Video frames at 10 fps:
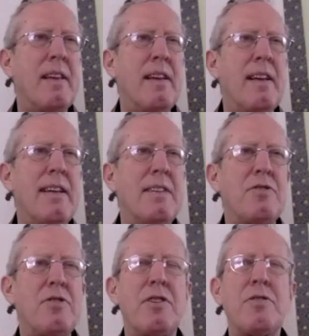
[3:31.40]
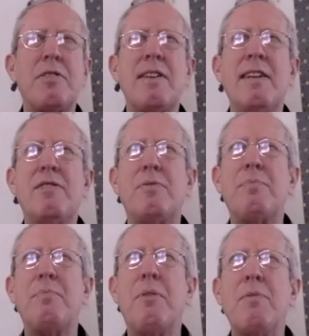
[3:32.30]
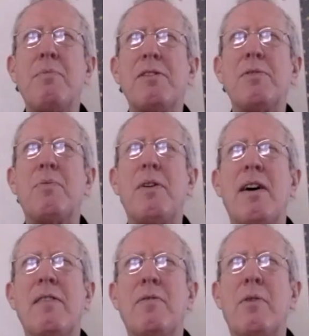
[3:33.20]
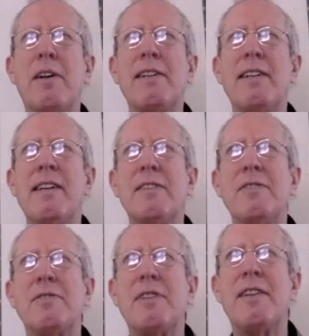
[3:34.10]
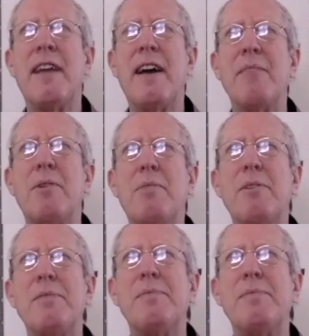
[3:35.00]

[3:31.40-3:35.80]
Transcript: is just each moment of what it is in that moment.